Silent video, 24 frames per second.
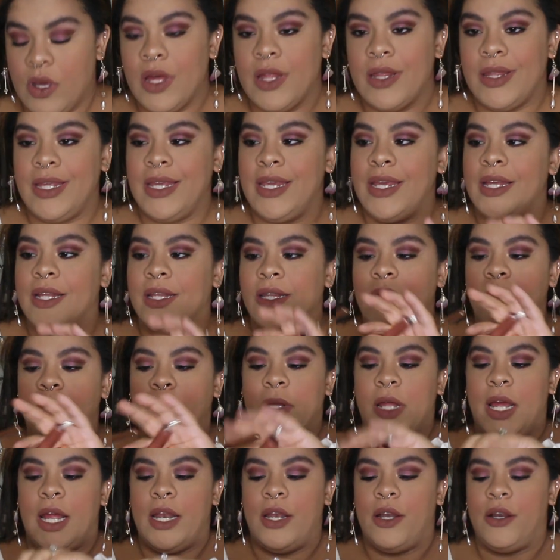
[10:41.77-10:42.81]
the lip
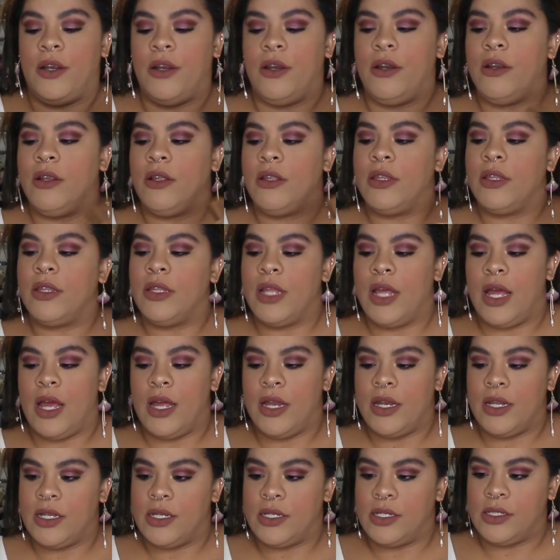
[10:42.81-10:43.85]
liner,
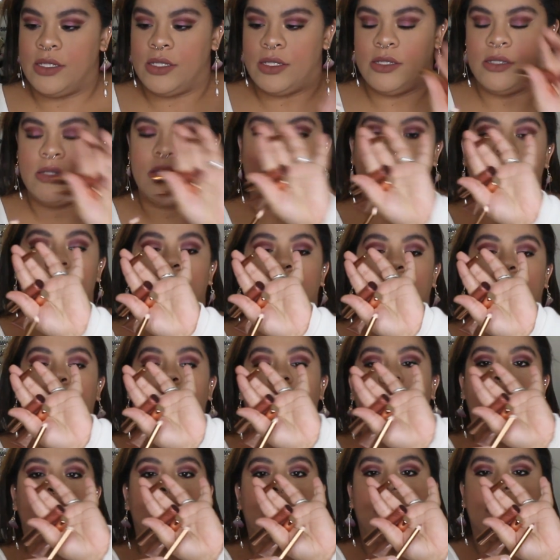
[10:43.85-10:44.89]
that is the
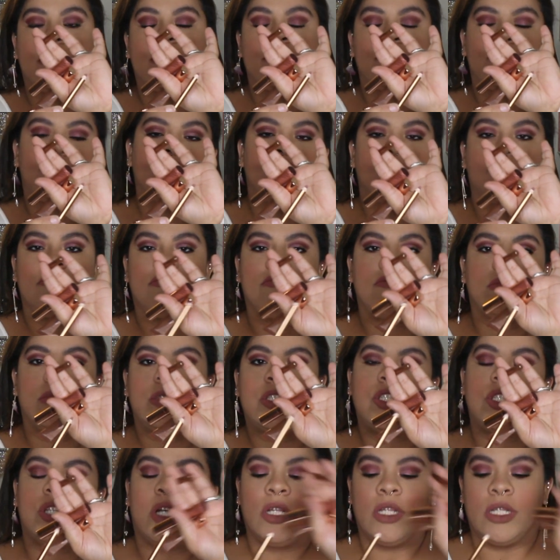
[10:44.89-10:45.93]
iconic
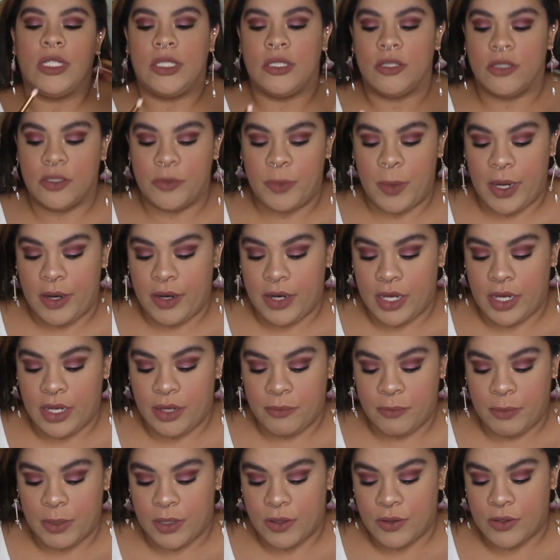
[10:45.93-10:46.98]
Charlotte Tilbury
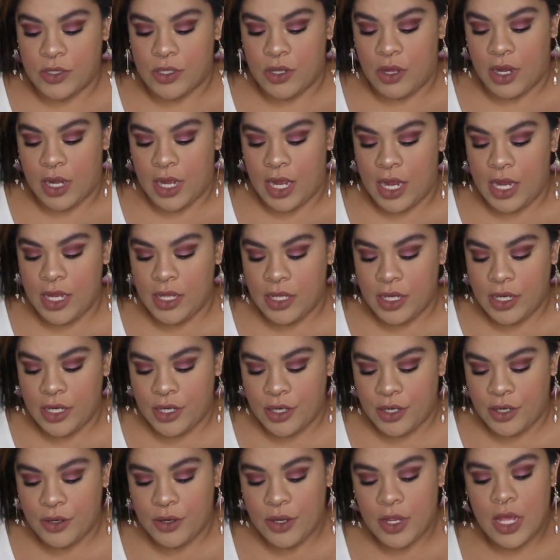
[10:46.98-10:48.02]
Pillow Talk
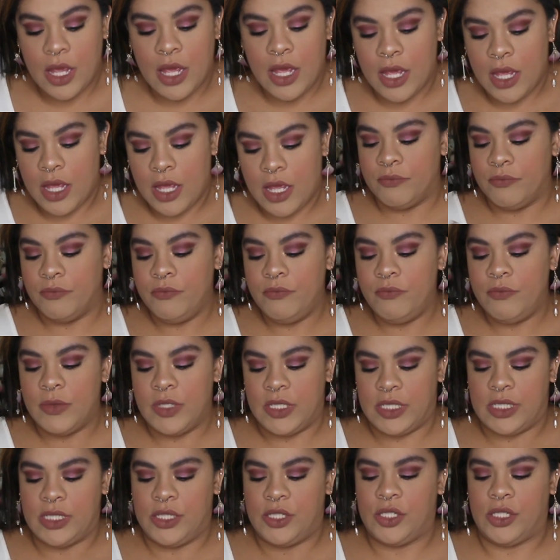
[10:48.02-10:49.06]
eyeliner.
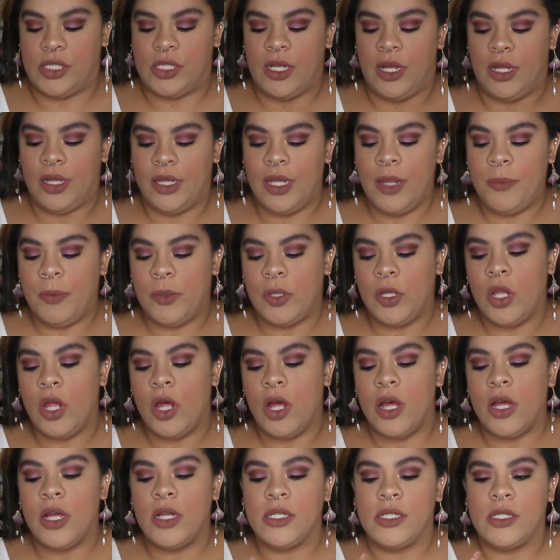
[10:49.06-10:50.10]
This is just a lip
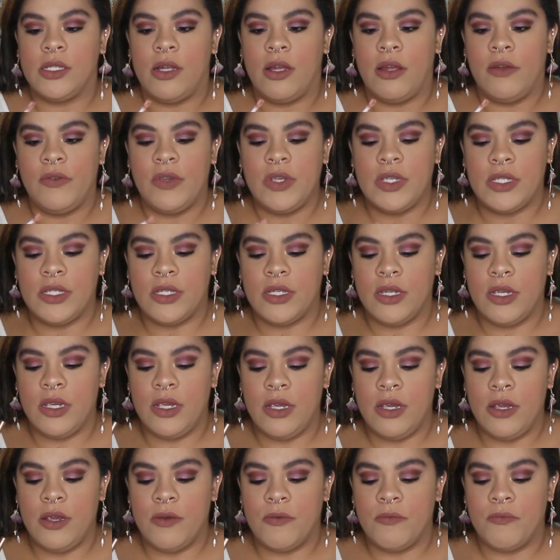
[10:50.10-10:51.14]
gloss,
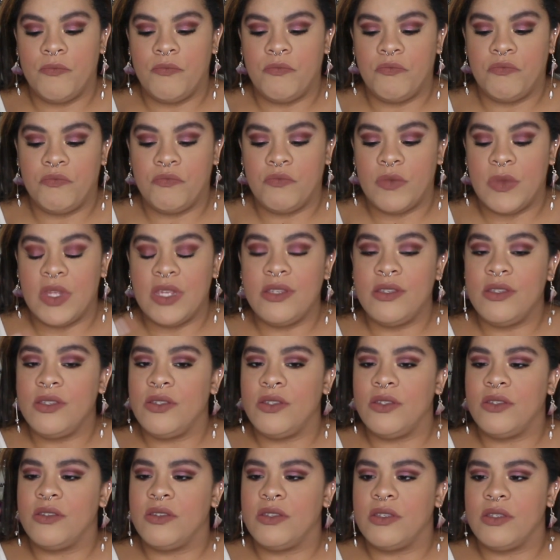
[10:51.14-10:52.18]
obviously.
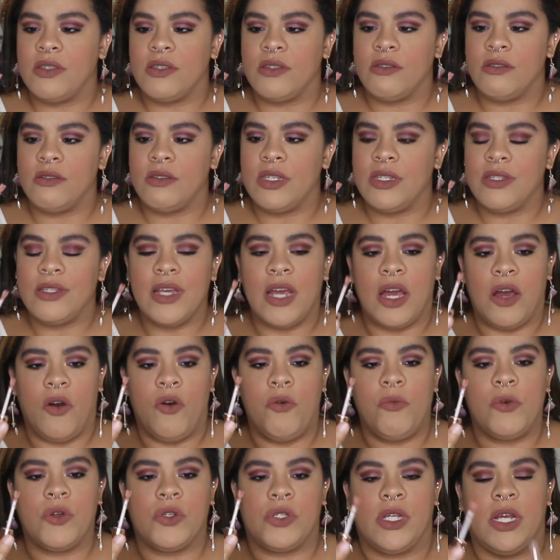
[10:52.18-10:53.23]
It's like
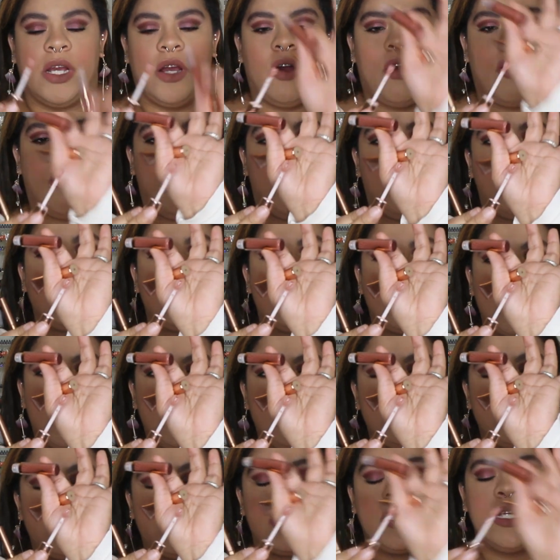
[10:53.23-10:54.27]
almost like a heart
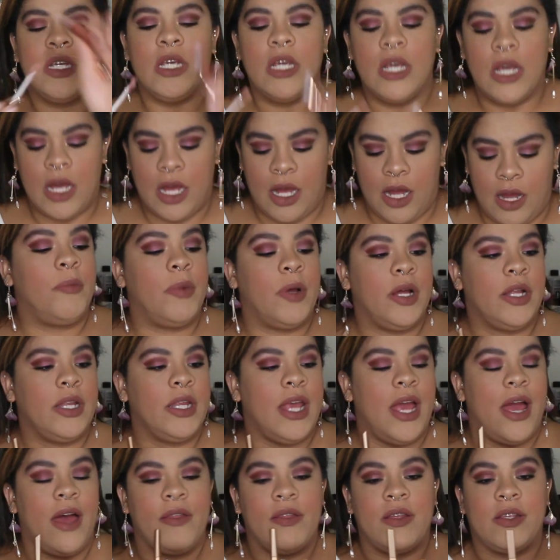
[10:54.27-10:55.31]
shaped, but
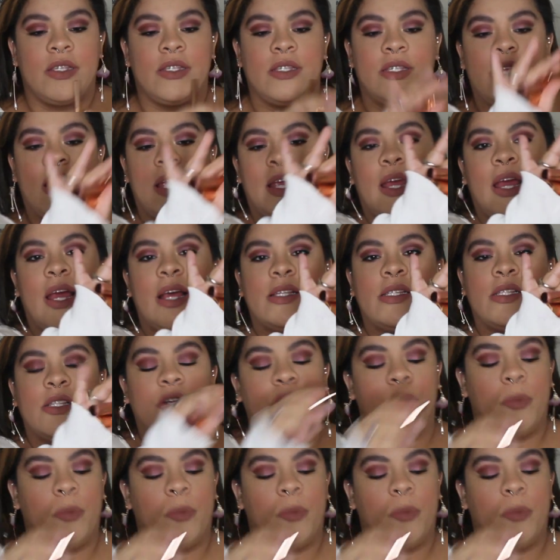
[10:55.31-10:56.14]
yeah, this is like, it has a little